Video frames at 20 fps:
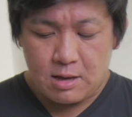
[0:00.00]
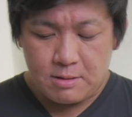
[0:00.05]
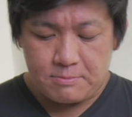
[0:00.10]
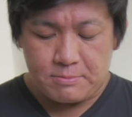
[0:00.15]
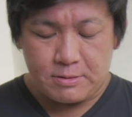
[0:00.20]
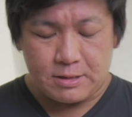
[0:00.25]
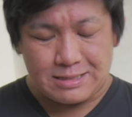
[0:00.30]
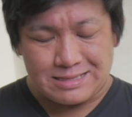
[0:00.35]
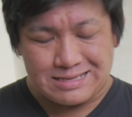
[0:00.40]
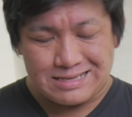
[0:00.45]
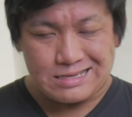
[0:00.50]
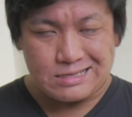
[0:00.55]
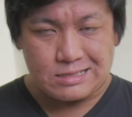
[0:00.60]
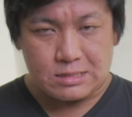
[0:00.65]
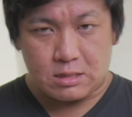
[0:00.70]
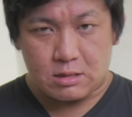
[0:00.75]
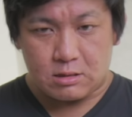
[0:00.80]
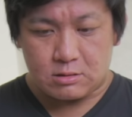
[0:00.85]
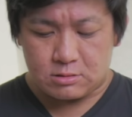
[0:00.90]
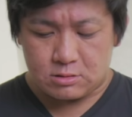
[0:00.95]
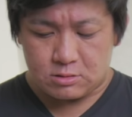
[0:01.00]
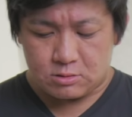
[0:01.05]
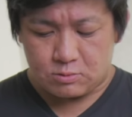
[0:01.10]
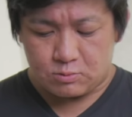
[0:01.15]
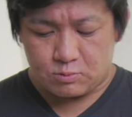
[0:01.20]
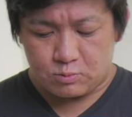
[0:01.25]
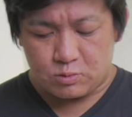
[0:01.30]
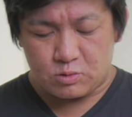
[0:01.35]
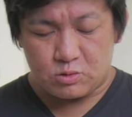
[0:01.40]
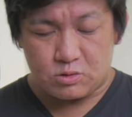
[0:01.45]
But it also
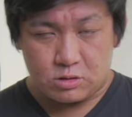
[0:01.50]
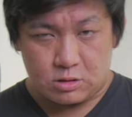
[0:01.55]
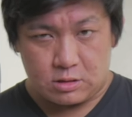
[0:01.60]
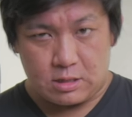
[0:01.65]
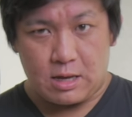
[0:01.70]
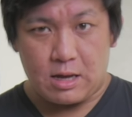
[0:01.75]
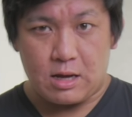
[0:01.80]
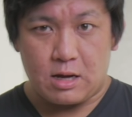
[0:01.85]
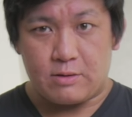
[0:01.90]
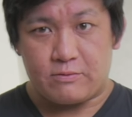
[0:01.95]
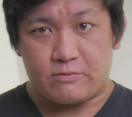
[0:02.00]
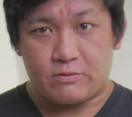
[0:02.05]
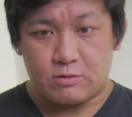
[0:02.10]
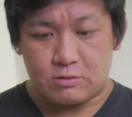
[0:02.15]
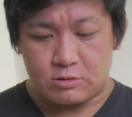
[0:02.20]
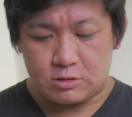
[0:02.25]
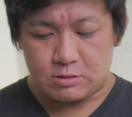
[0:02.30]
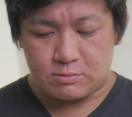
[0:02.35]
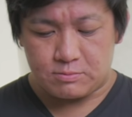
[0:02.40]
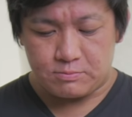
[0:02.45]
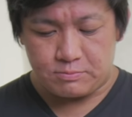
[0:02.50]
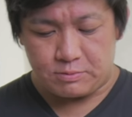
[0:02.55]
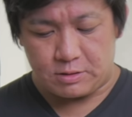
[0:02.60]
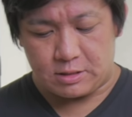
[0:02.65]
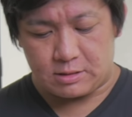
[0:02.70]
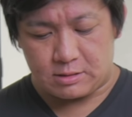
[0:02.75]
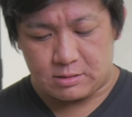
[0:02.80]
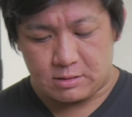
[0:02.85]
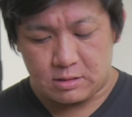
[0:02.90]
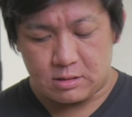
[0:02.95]
would, of course,
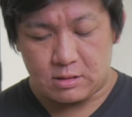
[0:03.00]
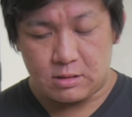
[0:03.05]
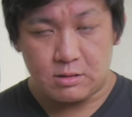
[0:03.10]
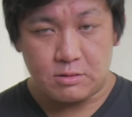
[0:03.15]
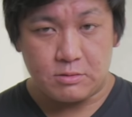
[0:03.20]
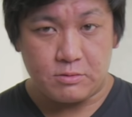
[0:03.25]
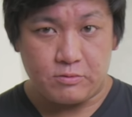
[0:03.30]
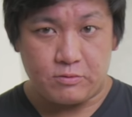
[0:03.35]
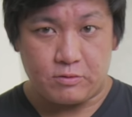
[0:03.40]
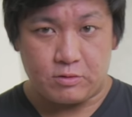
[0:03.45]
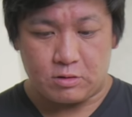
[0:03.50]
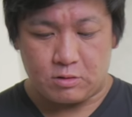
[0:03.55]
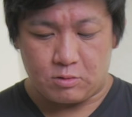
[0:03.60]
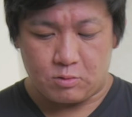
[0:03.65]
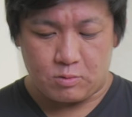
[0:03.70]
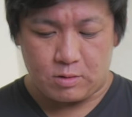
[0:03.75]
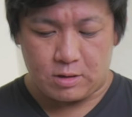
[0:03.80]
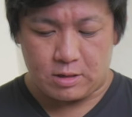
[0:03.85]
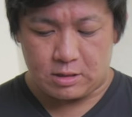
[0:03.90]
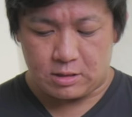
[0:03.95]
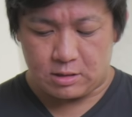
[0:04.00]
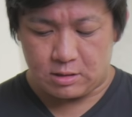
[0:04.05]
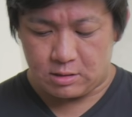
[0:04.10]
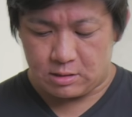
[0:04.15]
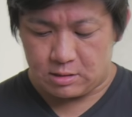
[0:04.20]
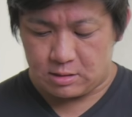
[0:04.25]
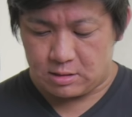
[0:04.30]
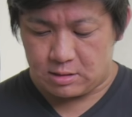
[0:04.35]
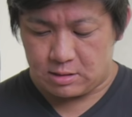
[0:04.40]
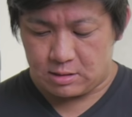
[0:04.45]
being further away,
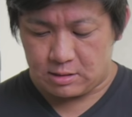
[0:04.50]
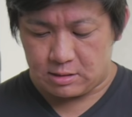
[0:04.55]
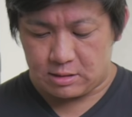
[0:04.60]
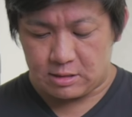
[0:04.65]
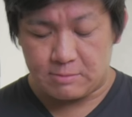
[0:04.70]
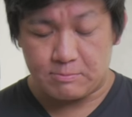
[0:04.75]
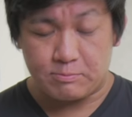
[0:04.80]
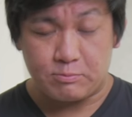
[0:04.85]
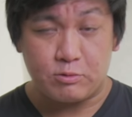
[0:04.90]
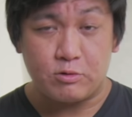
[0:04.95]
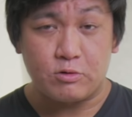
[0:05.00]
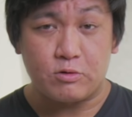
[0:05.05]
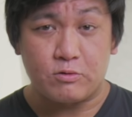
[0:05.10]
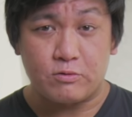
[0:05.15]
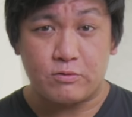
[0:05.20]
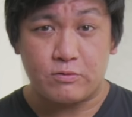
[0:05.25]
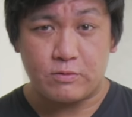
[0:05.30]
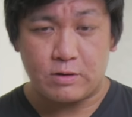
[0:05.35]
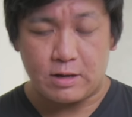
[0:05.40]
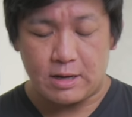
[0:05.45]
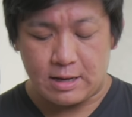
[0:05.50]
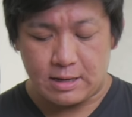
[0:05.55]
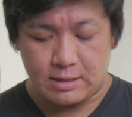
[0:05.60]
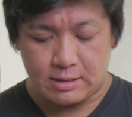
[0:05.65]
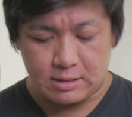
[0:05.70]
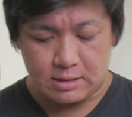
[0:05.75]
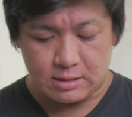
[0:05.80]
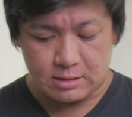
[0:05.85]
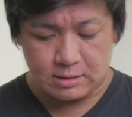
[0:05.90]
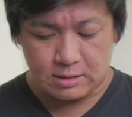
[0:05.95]
improve the
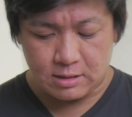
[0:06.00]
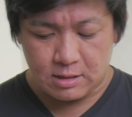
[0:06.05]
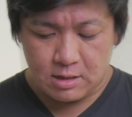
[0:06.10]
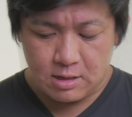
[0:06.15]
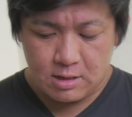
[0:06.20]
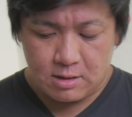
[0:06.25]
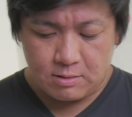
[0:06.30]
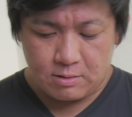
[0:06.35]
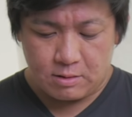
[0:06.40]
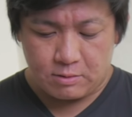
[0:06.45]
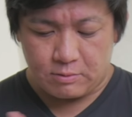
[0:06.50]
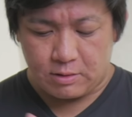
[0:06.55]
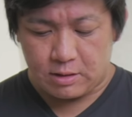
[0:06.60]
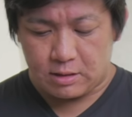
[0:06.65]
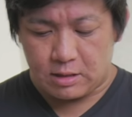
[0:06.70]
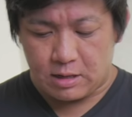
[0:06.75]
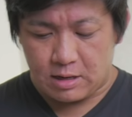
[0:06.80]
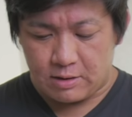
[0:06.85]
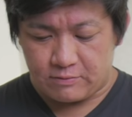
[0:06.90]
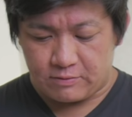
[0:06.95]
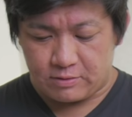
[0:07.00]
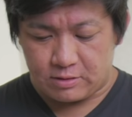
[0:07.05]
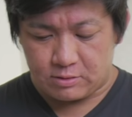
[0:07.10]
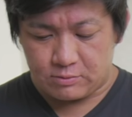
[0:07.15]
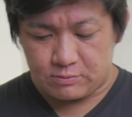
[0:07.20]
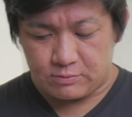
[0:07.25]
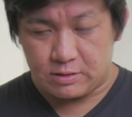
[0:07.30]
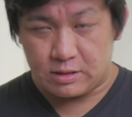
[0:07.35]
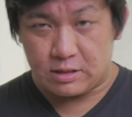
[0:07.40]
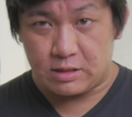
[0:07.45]
handling. But I'd rather have it
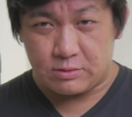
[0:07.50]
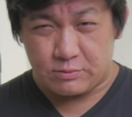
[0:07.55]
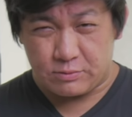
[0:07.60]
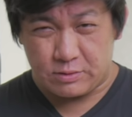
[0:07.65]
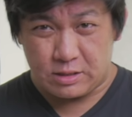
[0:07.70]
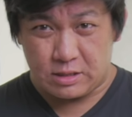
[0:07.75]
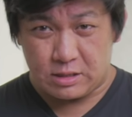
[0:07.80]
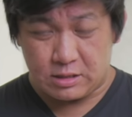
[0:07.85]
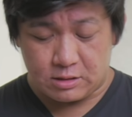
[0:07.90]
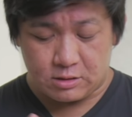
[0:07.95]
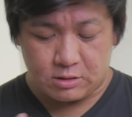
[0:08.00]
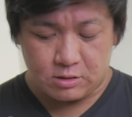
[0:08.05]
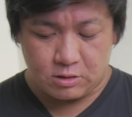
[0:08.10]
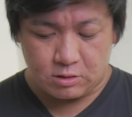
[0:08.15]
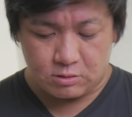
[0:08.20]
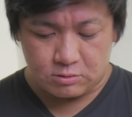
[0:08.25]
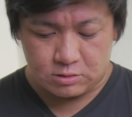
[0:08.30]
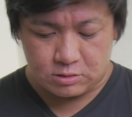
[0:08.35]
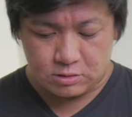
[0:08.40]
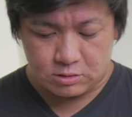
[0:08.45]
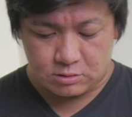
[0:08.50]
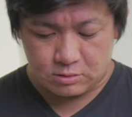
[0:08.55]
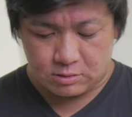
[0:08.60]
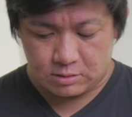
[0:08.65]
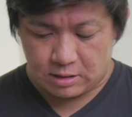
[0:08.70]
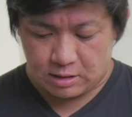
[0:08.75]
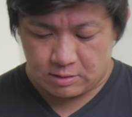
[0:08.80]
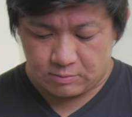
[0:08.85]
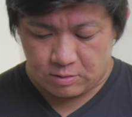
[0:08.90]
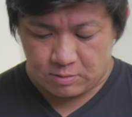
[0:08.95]
really close to the
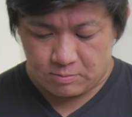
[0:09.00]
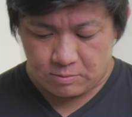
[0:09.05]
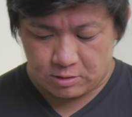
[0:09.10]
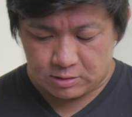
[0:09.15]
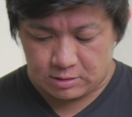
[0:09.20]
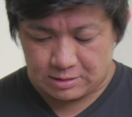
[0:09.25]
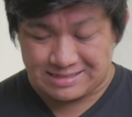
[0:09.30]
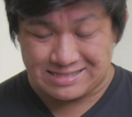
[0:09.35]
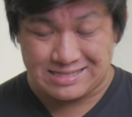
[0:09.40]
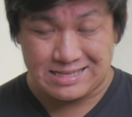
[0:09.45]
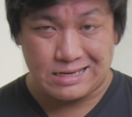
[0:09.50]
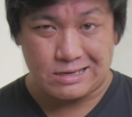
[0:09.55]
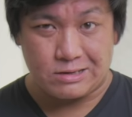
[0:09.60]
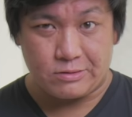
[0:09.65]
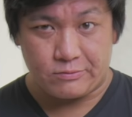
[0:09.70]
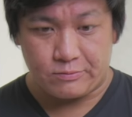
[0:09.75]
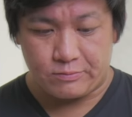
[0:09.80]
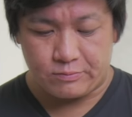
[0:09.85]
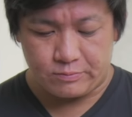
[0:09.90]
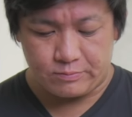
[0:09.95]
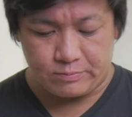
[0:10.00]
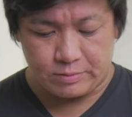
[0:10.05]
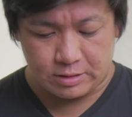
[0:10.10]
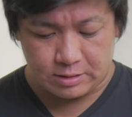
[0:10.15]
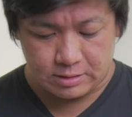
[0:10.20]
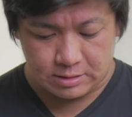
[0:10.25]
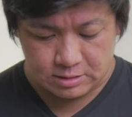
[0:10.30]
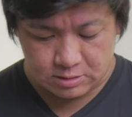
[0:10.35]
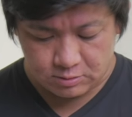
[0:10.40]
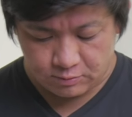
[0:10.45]
camera body instead of being
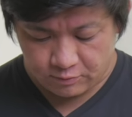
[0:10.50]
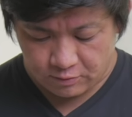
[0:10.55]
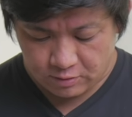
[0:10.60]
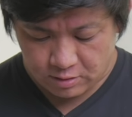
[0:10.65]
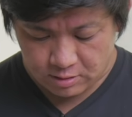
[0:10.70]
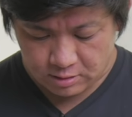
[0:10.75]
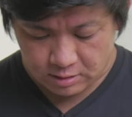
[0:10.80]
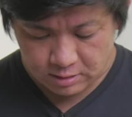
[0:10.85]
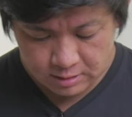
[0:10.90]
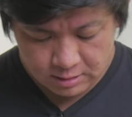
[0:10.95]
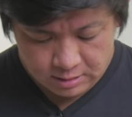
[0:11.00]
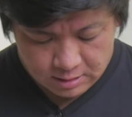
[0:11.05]
this far.